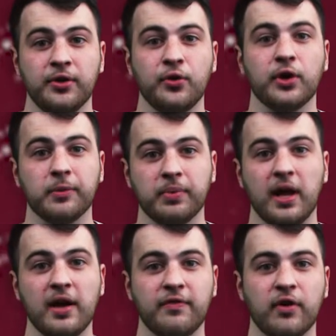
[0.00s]
you can
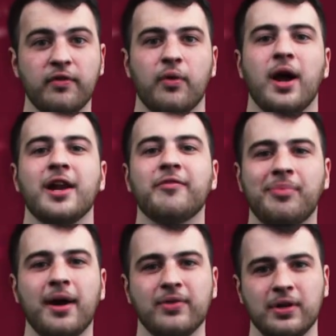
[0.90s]
apply for a variety of
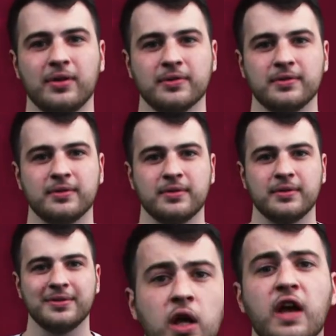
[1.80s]
private loans.
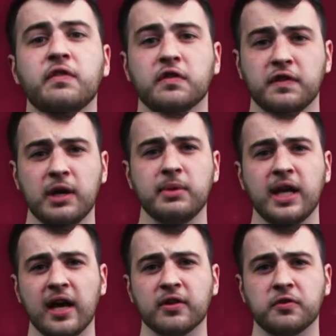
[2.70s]
If your family
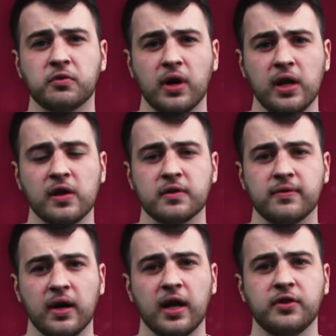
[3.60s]
had extraneous
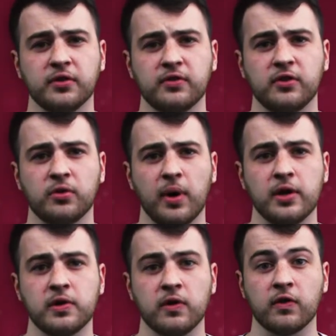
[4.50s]
financial
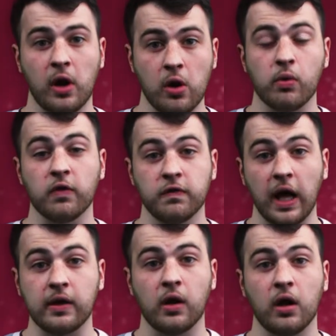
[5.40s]
situations that aren't
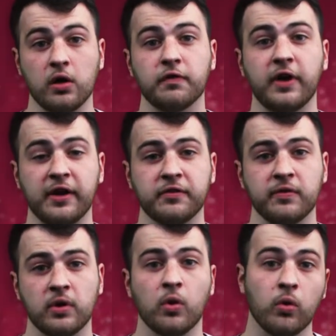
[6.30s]
reflected on your
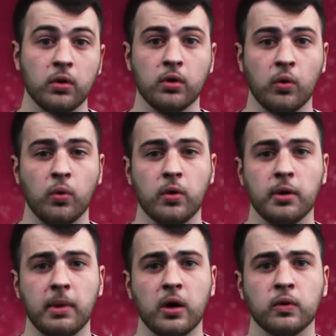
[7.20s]
FAFSA or award
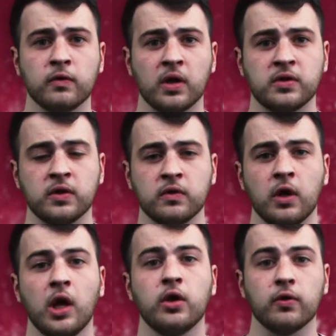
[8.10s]
amount, such as
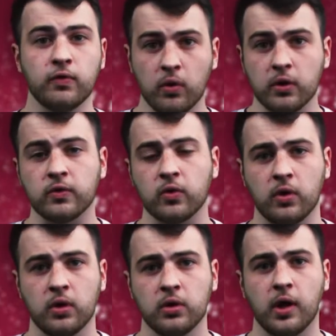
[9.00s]
divorce or
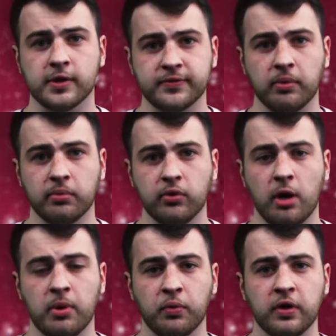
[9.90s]
loss of
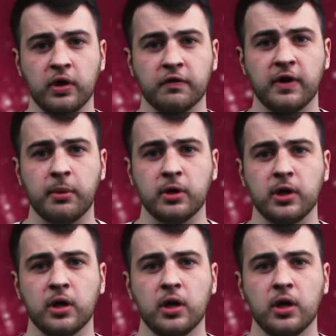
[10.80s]
employment within your family,